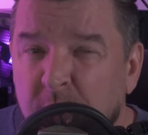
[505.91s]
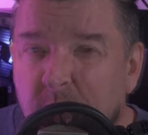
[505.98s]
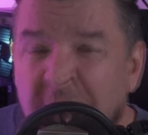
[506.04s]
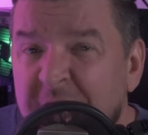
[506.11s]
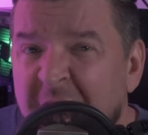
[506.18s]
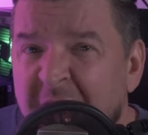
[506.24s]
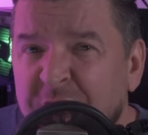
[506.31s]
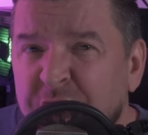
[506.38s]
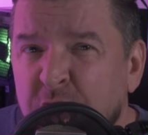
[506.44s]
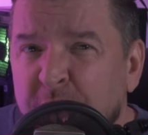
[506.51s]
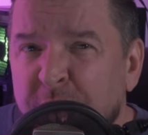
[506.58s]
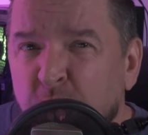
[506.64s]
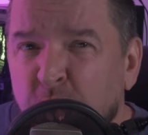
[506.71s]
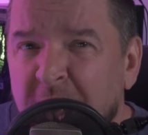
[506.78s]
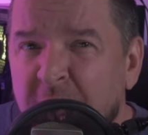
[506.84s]
And the hatching of
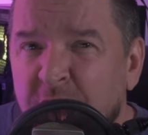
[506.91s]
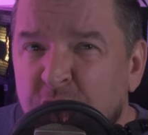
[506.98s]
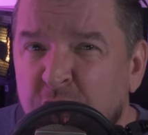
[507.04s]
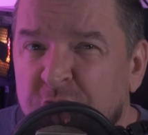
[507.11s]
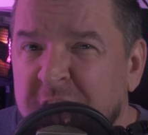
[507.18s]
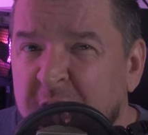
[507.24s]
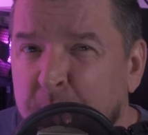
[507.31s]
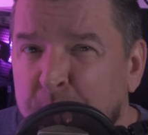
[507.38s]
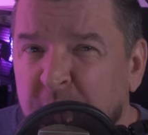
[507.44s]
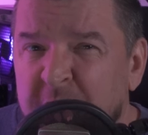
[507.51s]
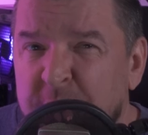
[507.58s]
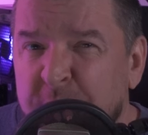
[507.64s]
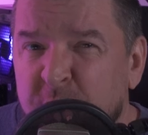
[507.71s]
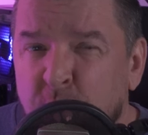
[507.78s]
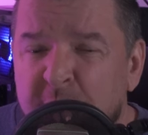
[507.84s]
your eggs should take place
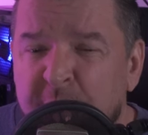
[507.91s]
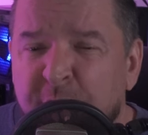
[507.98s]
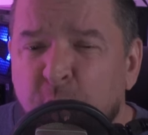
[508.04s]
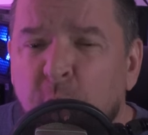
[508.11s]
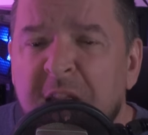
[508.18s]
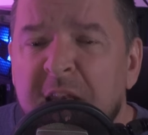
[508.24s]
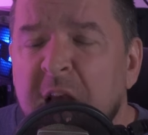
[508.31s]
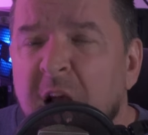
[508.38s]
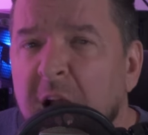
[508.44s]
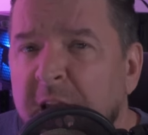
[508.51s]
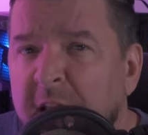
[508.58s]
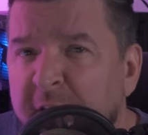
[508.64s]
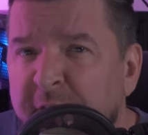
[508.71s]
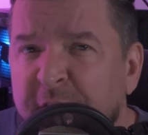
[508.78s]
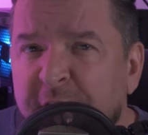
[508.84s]
between 49
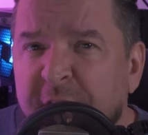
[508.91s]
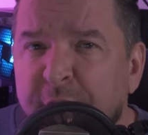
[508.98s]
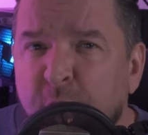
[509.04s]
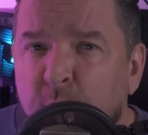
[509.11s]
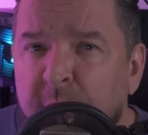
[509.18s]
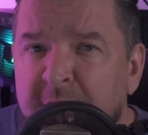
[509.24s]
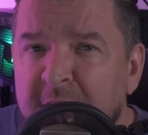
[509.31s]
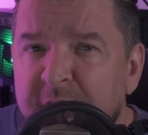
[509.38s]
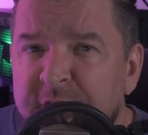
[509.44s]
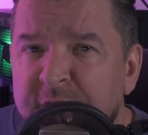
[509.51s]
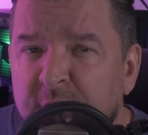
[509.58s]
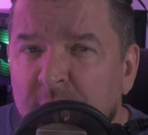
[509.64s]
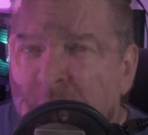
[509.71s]
and 54 days.